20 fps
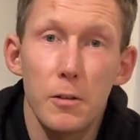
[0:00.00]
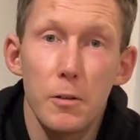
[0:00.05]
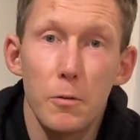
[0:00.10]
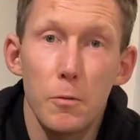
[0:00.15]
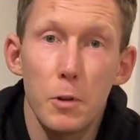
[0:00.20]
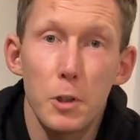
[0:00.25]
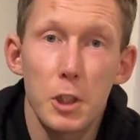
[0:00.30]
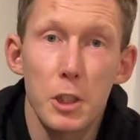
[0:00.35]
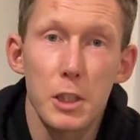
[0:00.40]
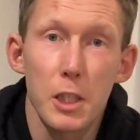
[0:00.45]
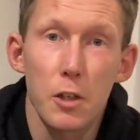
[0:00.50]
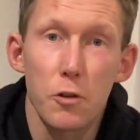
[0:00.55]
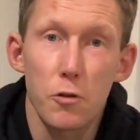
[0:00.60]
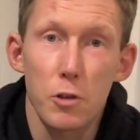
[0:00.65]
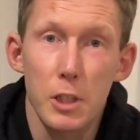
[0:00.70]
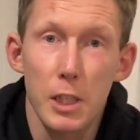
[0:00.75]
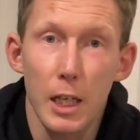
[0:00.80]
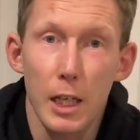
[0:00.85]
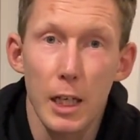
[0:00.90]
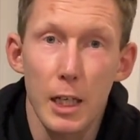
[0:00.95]
which is
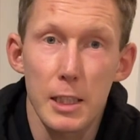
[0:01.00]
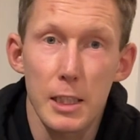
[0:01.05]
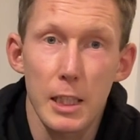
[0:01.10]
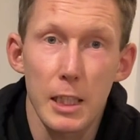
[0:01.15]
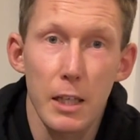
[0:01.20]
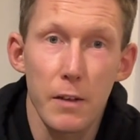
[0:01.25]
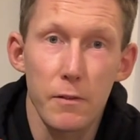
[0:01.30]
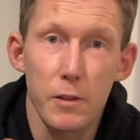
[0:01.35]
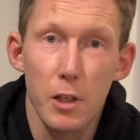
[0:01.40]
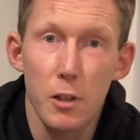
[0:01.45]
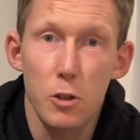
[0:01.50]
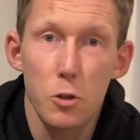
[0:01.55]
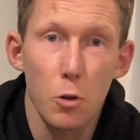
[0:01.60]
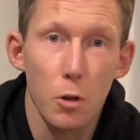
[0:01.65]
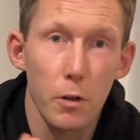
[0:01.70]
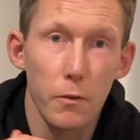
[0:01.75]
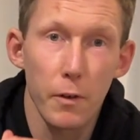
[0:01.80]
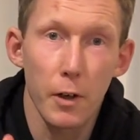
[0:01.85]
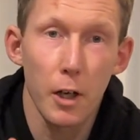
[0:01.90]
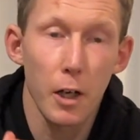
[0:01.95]
interesting because it gives us sort
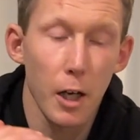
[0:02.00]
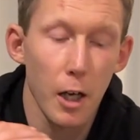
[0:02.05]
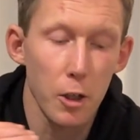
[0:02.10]
of a,